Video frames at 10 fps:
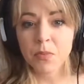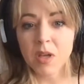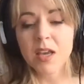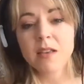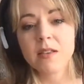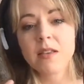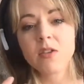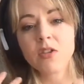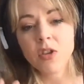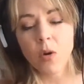is
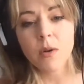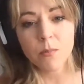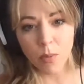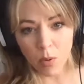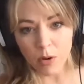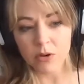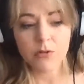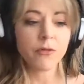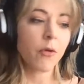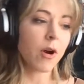so important
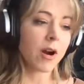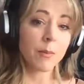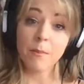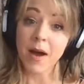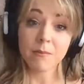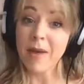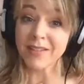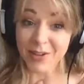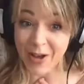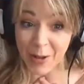for
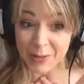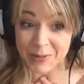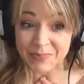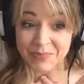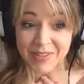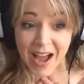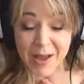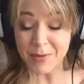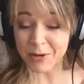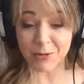mental health. I'm
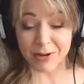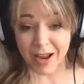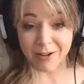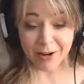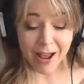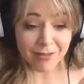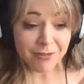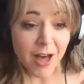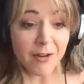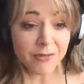a creator. I
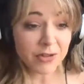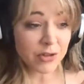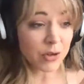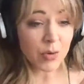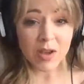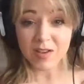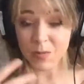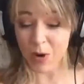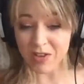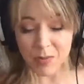love to
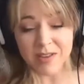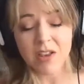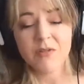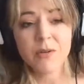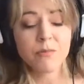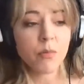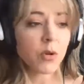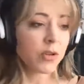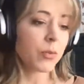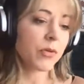express myself in
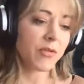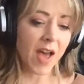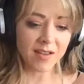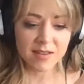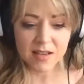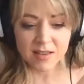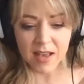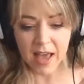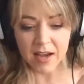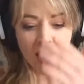multiple facets,
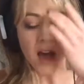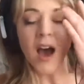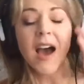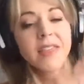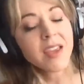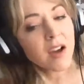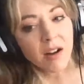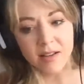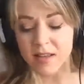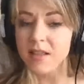and I think
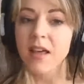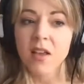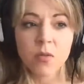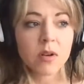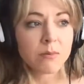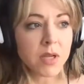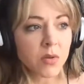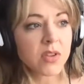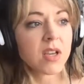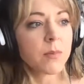honestly that's when
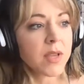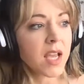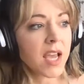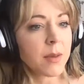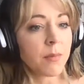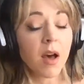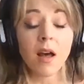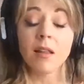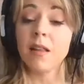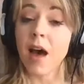music became
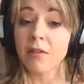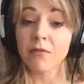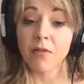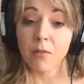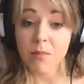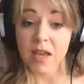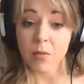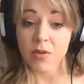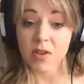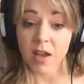alive for me,
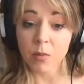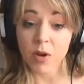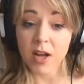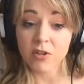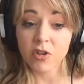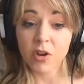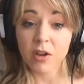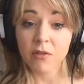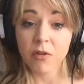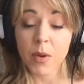when I took
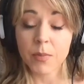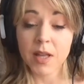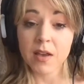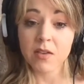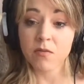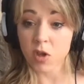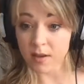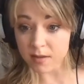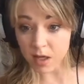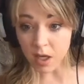it from a place of just